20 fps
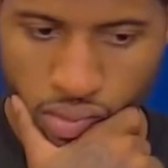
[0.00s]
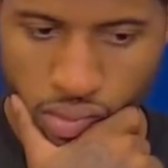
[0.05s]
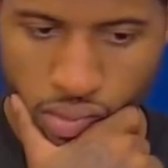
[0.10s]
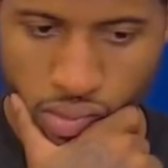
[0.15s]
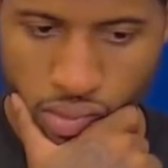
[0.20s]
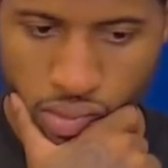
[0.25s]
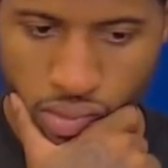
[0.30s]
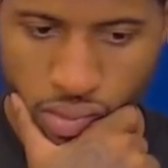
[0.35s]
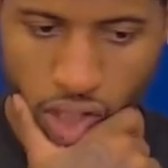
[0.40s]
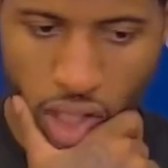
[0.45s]

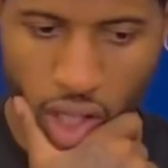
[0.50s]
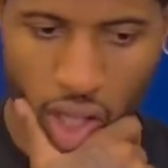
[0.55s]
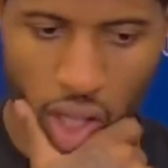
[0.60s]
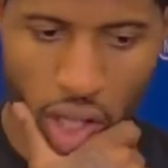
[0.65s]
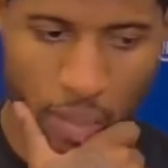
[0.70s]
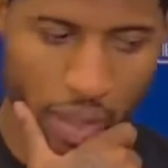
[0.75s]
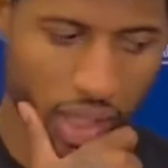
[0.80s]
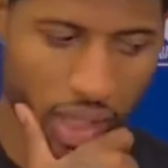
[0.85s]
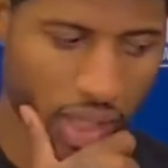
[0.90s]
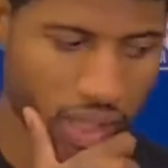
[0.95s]
Yeah, I
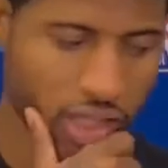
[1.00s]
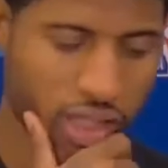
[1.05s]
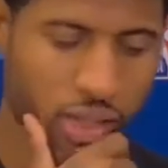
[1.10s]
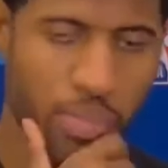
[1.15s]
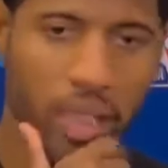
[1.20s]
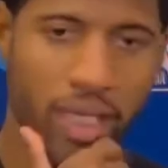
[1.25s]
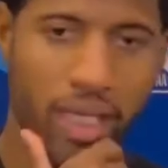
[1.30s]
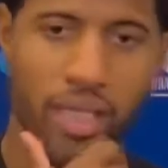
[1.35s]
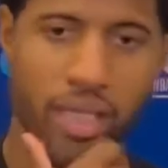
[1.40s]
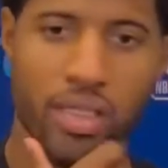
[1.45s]
mean, they just
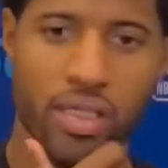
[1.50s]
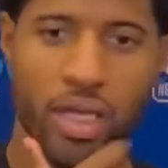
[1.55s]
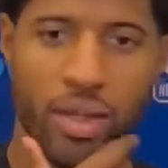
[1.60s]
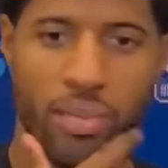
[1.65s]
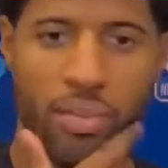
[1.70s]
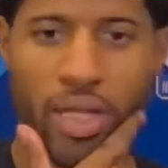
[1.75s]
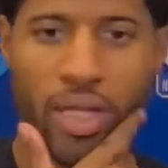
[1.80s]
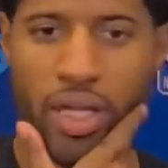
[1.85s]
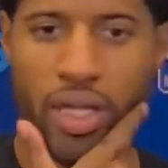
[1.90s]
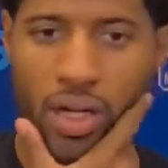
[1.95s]
played. They
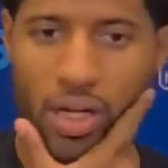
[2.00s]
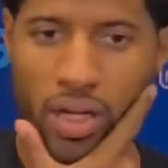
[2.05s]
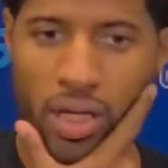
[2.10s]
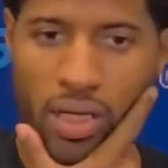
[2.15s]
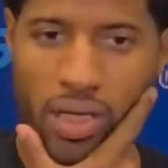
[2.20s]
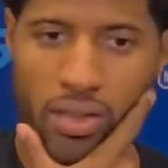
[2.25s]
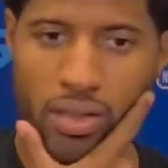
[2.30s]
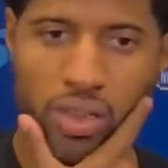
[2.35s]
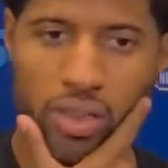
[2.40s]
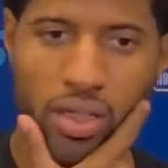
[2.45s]
played hard.
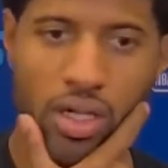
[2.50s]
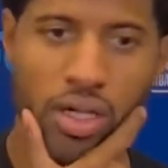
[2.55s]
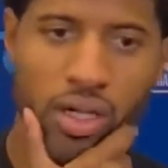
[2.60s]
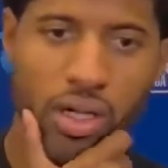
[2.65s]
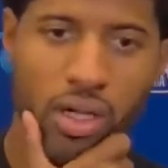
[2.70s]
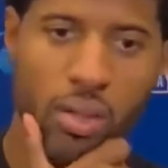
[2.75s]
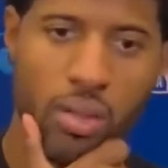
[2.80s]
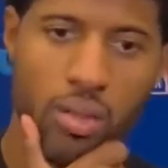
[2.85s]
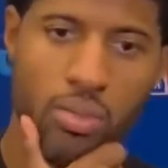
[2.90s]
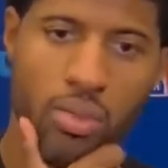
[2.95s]

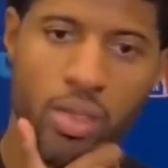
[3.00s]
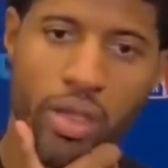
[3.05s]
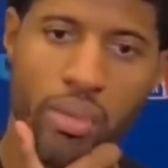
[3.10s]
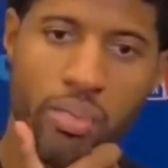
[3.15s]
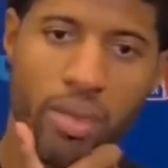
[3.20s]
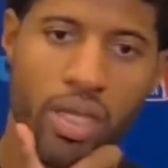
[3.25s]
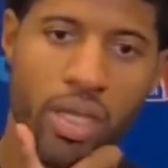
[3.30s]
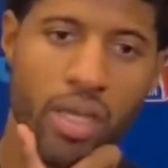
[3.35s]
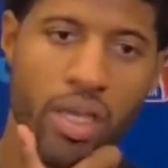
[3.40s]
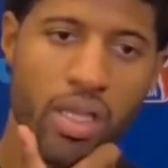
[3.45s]
They
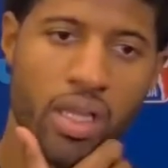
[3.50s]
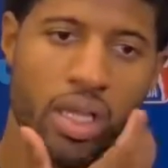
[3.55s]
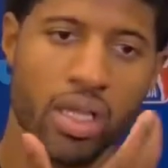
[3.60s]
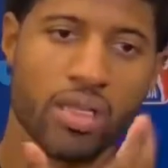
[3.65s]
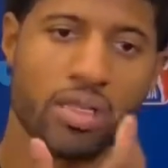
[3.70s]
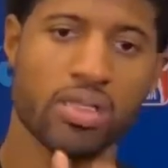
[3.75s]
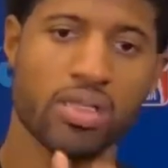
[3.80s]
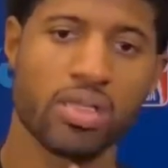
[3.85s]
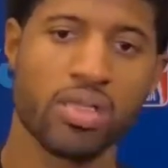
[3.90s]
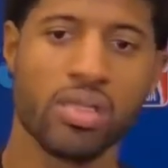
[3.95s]
played like the
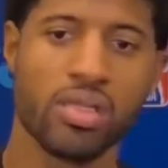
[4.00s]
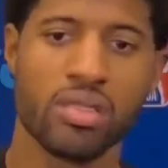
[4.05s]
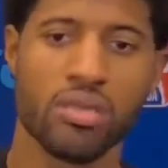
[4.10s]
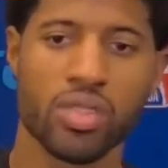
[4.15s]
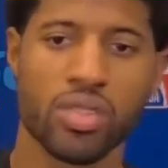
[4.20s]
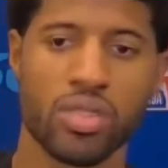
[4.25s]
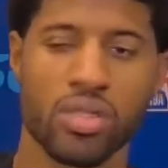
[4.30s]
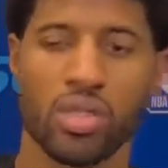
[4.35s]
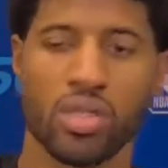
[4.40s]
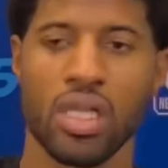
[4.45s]
season was
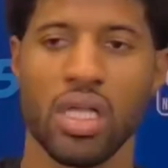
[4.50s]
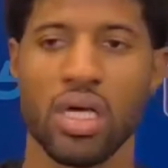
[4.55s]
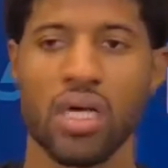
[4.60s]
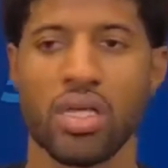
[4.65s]
on the line.